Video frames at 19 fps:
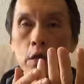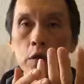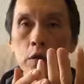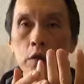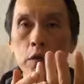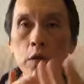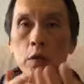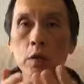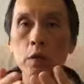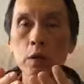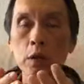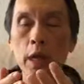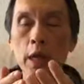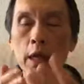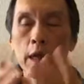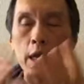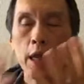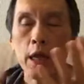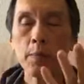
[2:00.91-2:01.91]
so
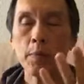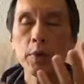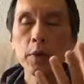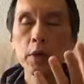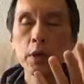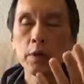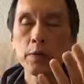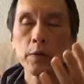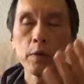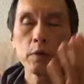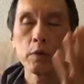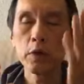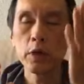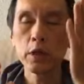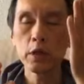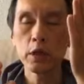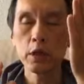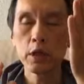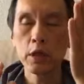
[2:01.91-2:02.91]
that happened. If you
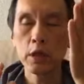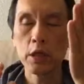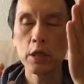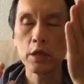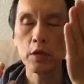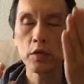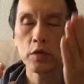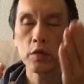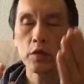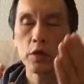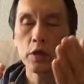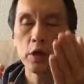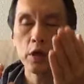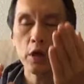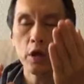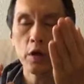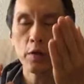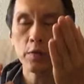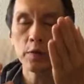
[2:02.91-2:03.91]
read the
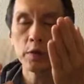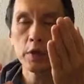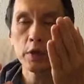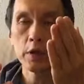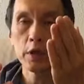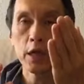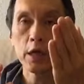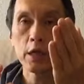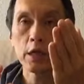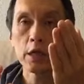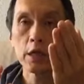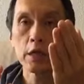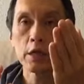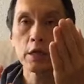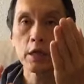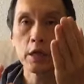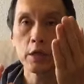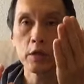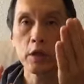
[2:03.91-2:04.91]
history of the
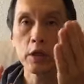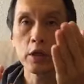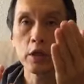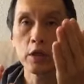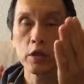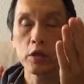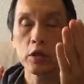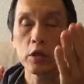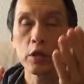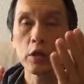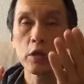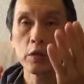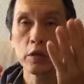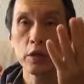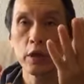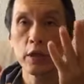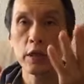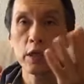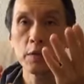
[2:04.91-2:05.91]
Chinese traditional
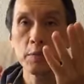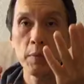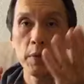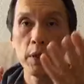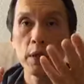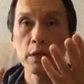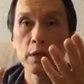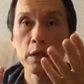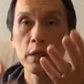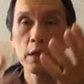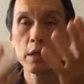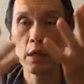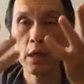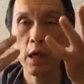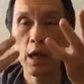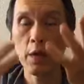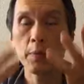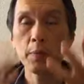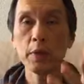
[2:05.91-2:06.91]
Chinese medicine,
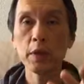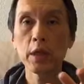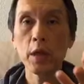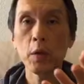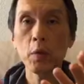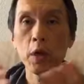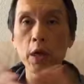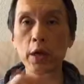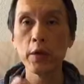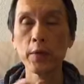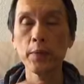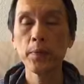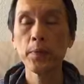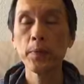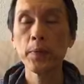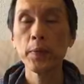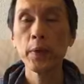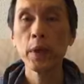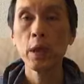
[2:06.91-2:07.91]
it happened that way.
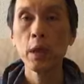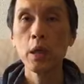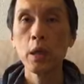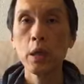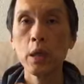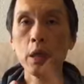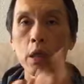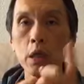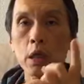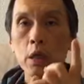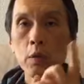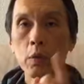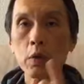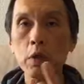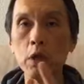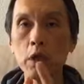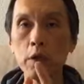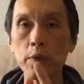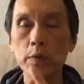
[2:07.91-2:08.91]

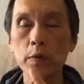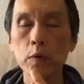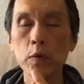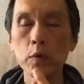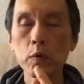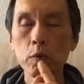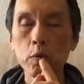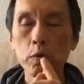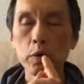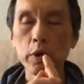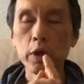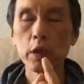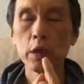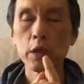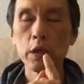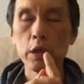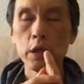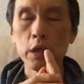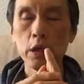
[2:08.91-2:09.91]
Even if you
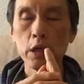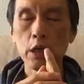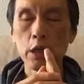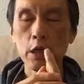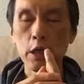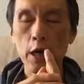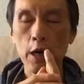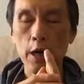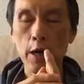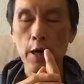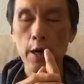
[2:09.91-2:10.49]
read the